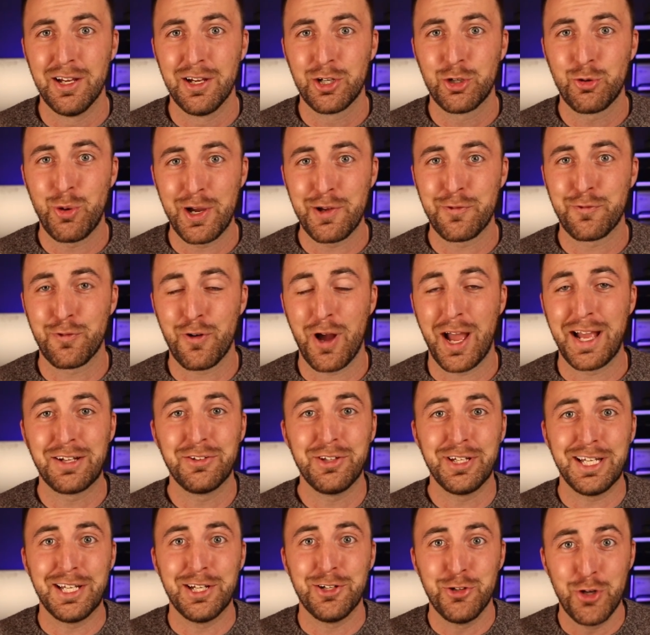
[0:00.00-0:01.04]
quite
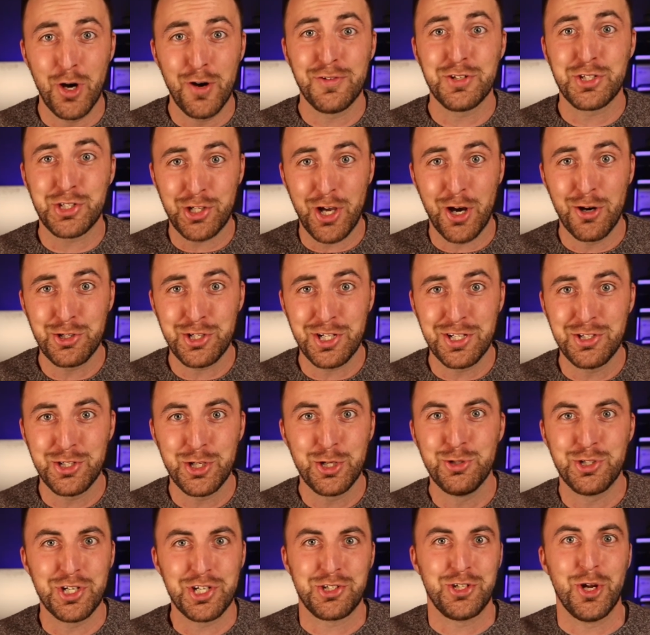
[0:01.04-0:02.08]
frankly, Nova Scotians
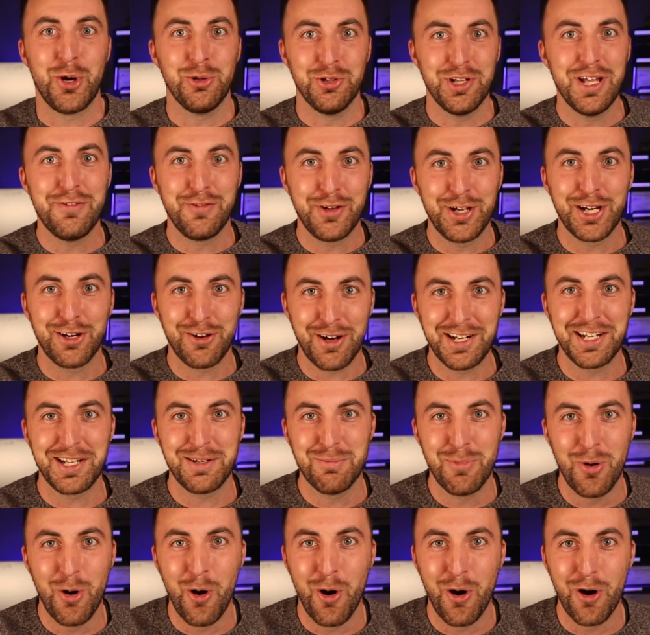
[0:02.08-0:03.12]
who just don't live here
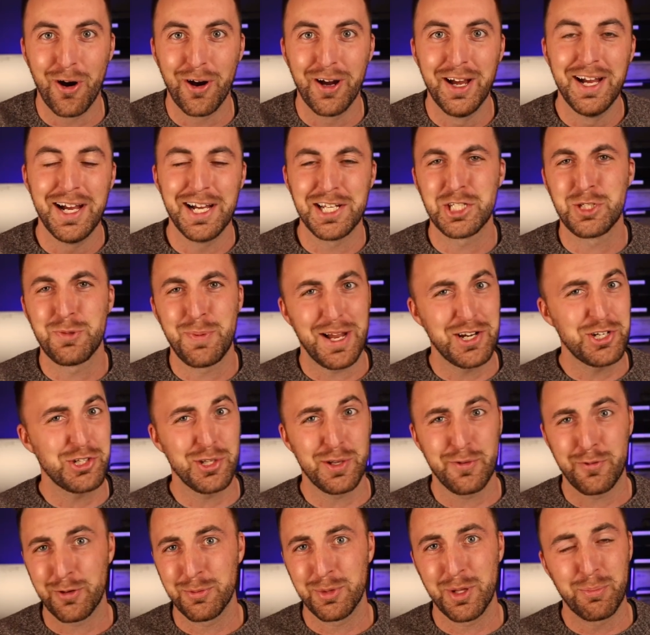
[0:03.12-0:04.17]
anymore,
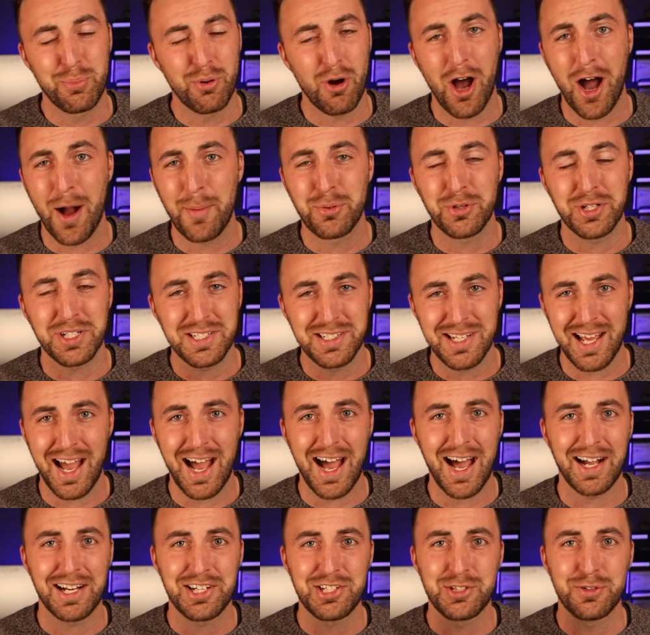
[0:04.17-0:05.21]
especially from the property
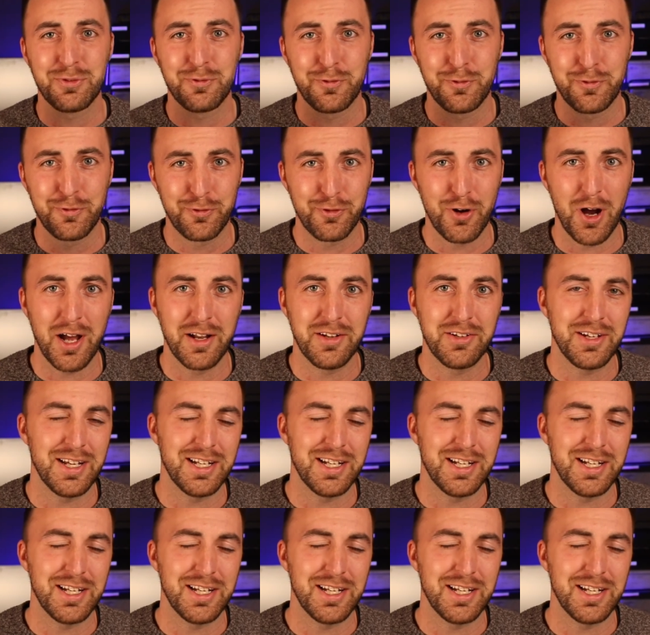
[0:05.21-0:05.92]
tax front.